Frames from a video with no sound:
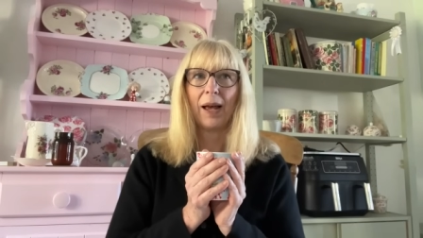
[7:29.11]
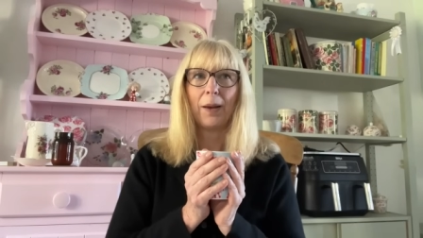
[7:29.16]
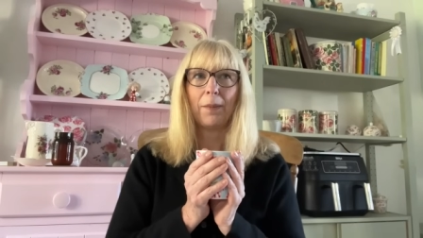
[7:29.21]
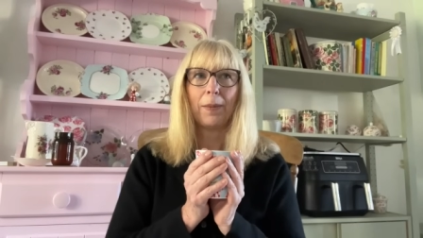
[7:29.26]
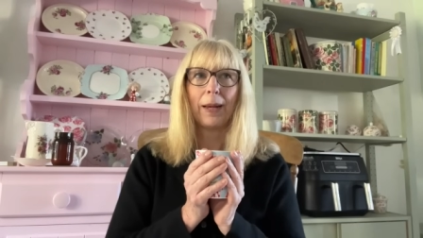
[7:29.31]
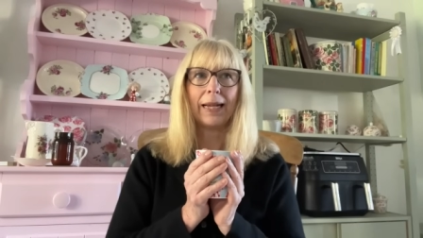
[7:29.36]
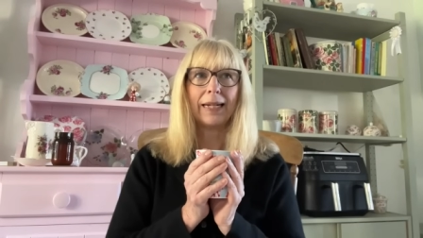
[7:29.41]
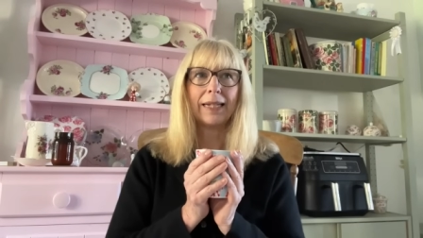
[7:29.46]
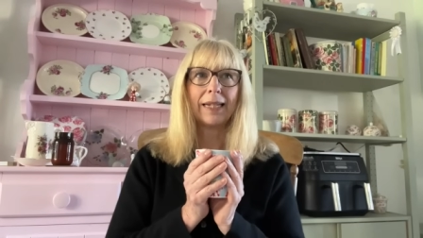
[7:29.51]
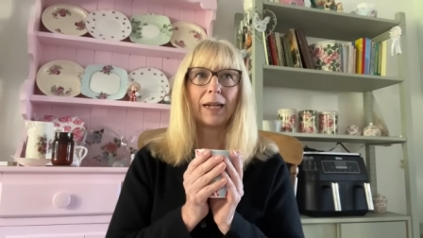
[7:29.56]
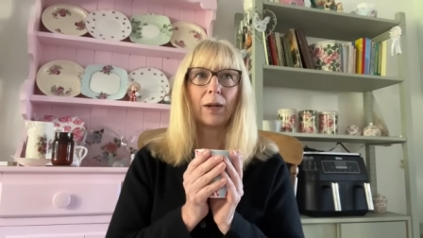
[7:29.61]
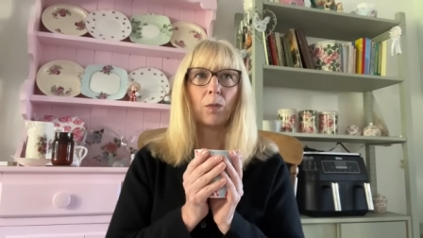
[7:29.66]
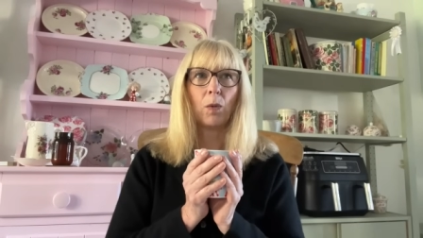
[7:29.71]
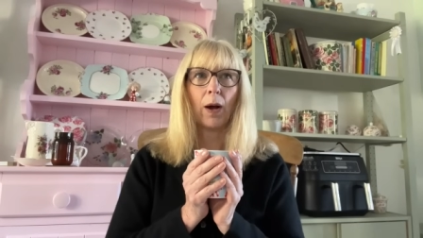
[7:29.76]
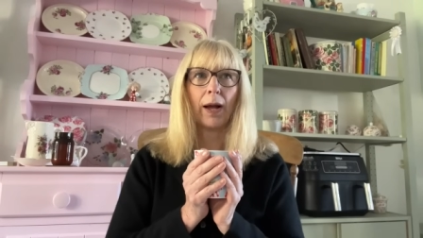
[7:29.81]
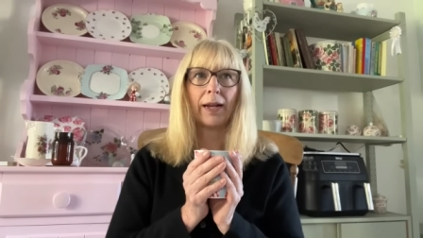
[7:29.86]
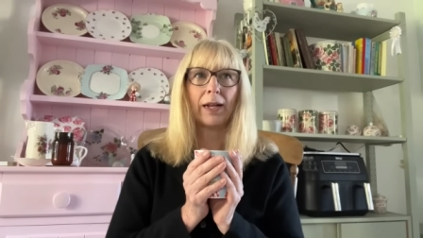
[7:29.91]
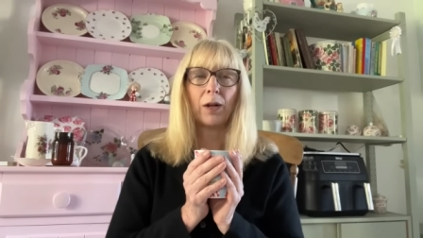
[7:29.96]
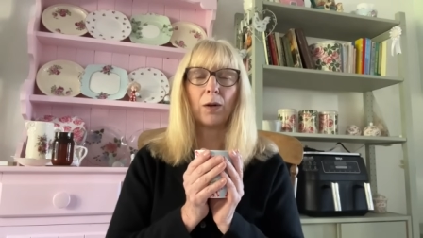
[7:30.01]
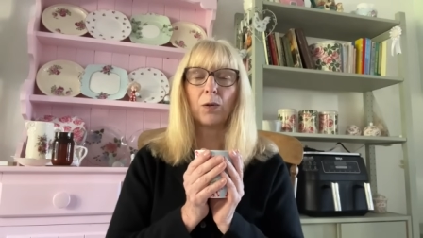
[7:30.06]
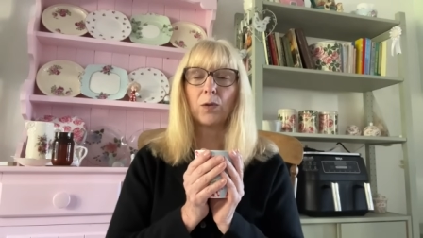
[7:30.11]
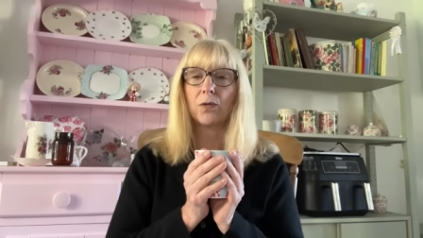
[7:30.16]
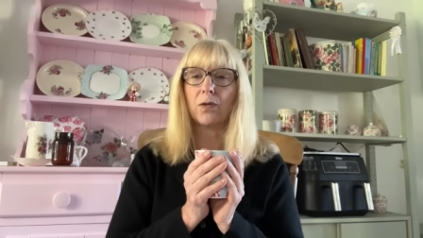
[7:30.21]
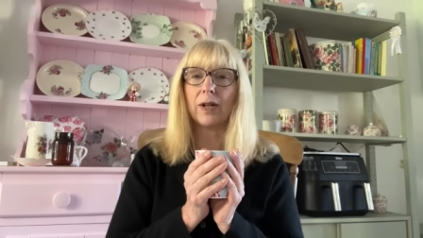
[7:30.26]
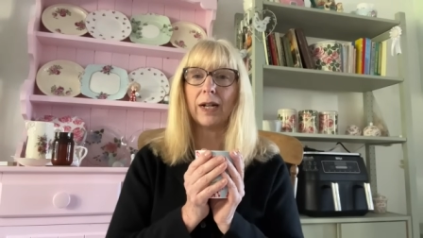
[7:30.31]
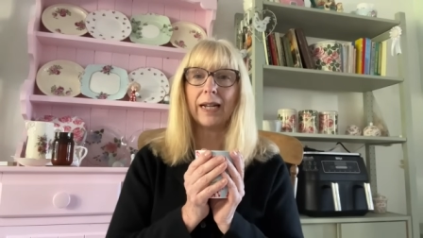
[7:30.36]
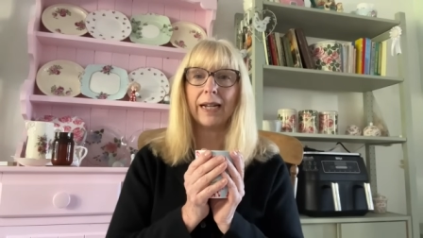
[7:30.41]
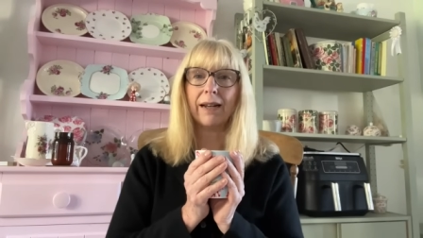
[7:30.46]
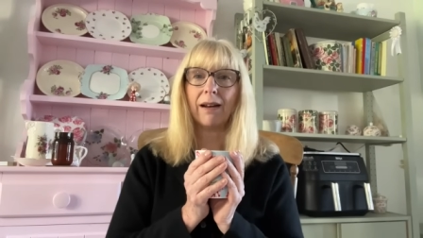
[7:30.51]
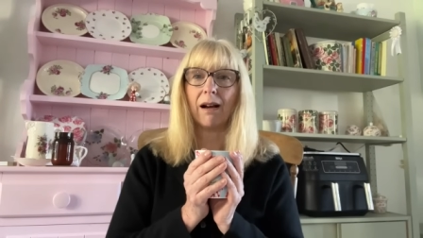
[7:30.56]
Painted it white and it looked
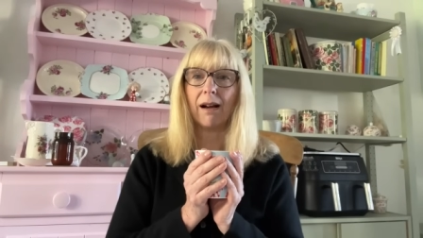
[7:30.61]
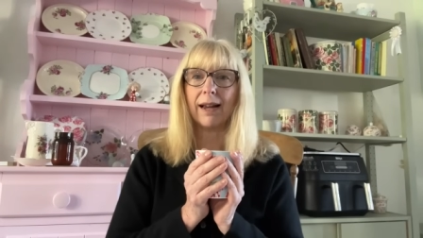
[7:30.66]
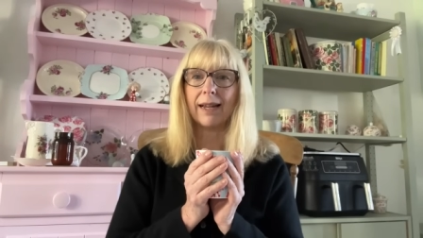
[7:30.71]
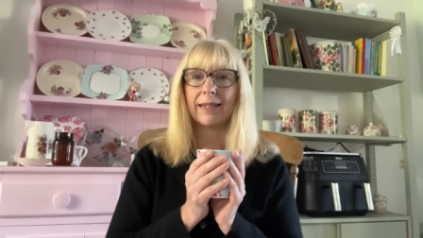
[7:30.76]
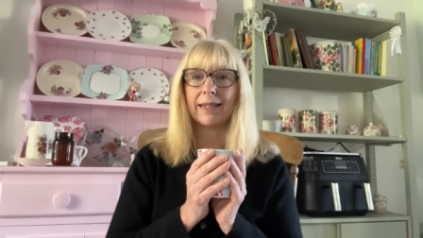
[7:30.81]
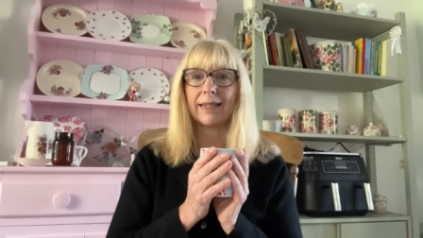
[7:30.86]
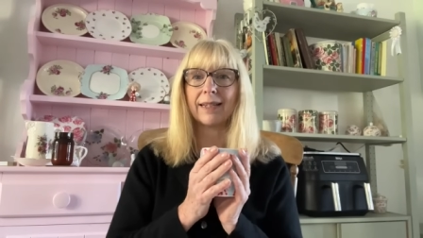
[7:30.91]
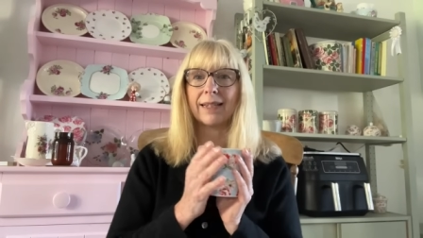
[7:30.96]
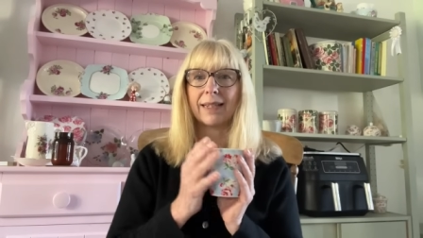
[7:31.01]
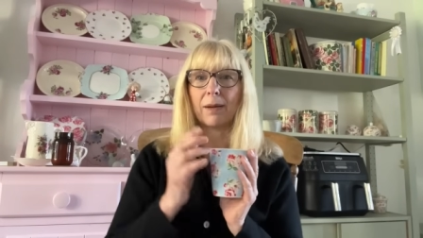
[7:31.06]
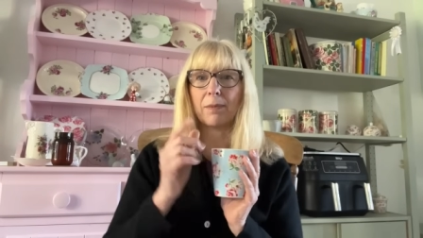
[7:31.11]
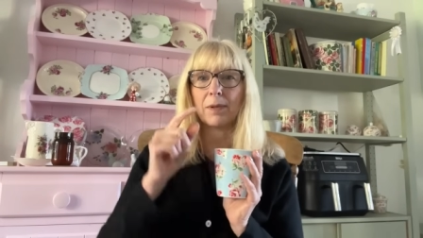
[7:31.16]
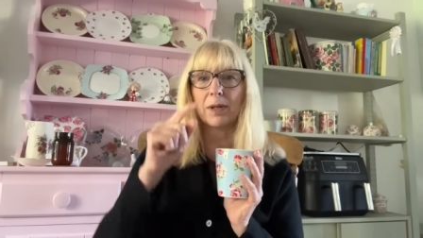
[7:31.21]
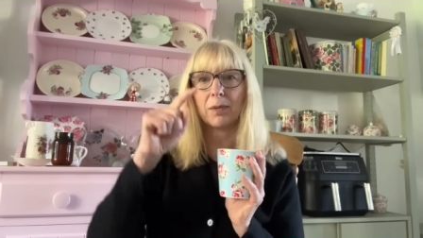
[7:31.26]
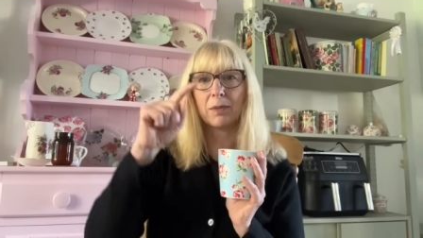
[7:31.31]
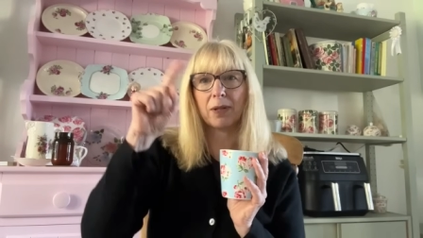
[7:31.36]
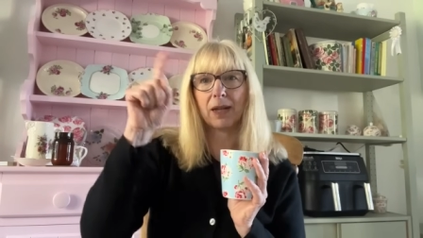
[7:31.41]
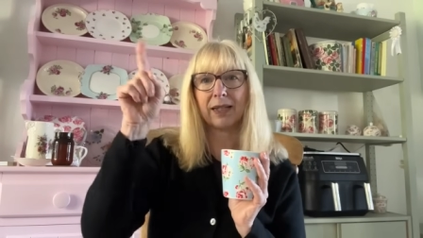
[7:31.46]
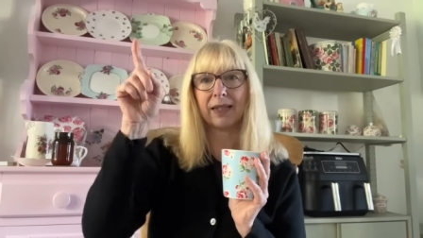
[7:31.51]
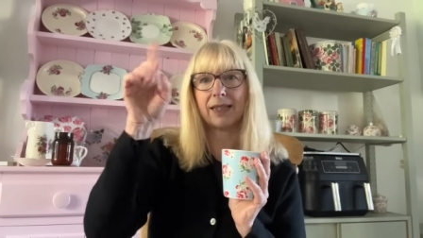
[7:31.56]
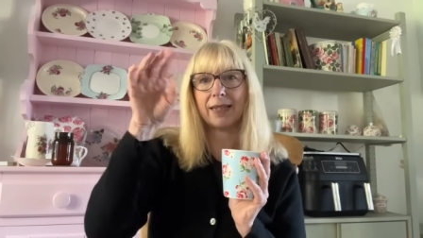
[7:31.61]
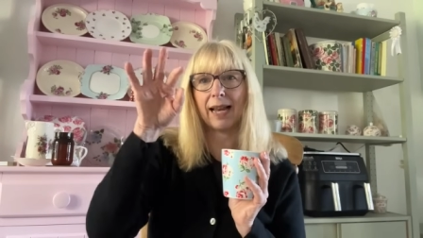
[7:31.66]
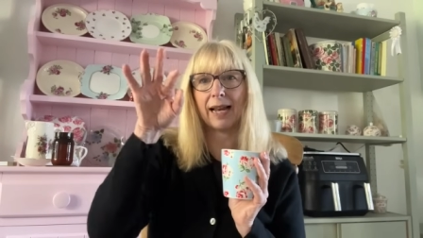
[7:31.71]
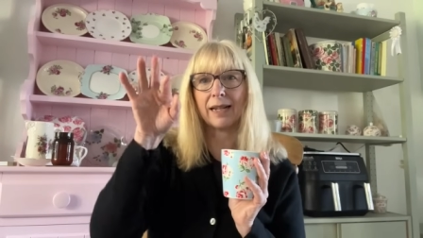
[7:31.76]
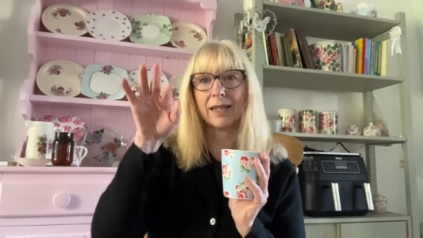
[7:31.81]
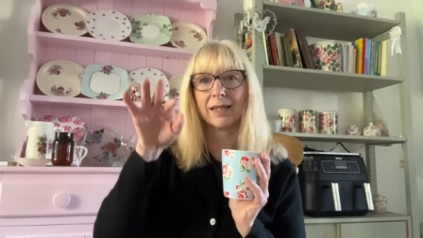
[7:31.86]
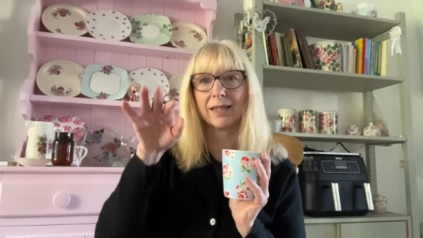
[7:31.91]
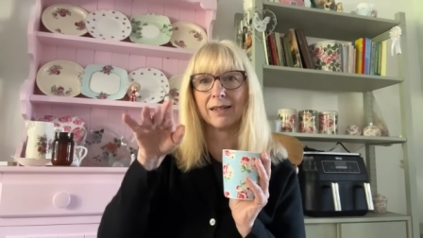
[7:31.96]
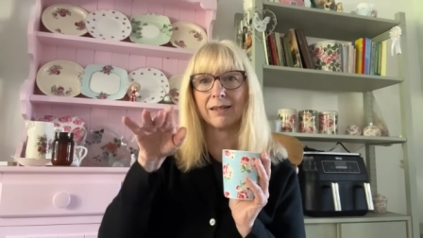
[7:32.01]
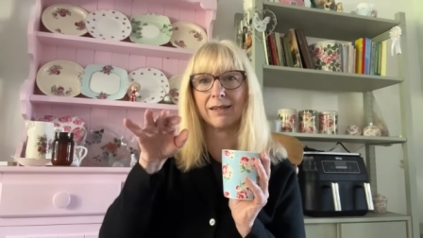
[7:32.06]
really nice, and sometimes I
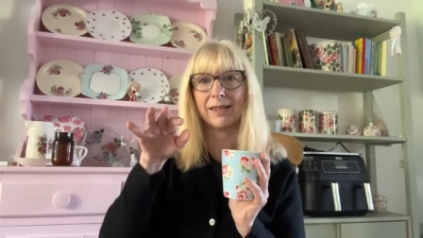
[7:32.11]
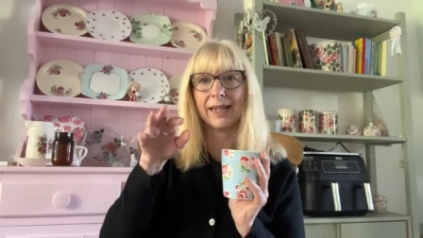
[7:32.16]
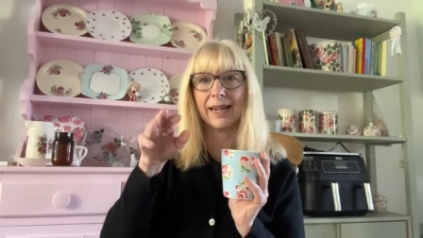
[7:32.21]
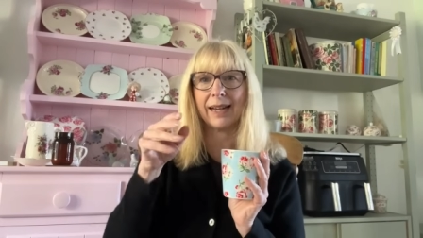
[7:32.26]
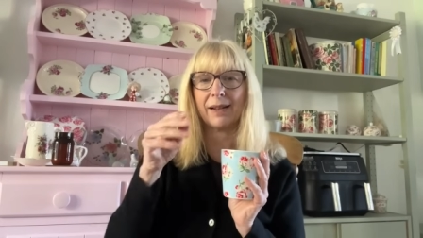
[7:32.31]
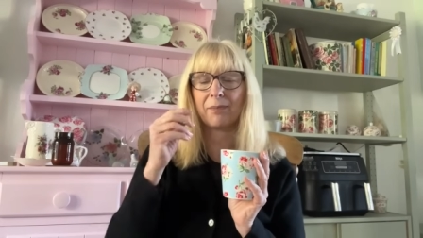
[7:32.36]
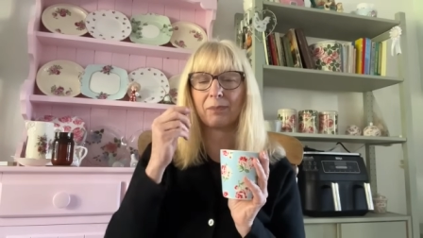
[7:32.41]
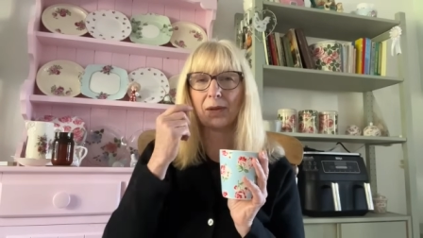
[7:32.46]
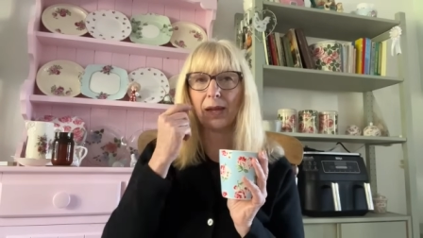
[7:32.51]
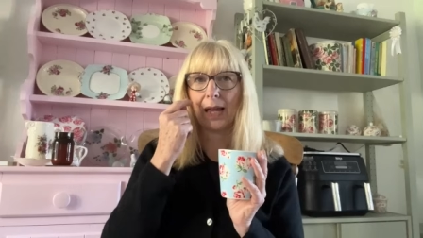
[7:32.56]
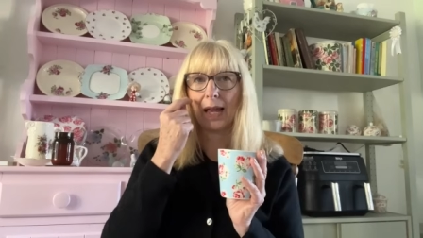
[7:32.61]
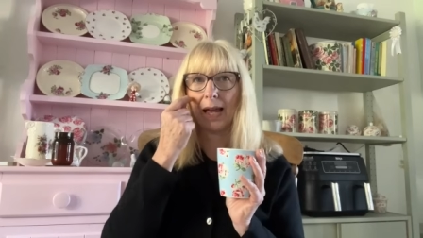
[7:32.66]
stenciled it.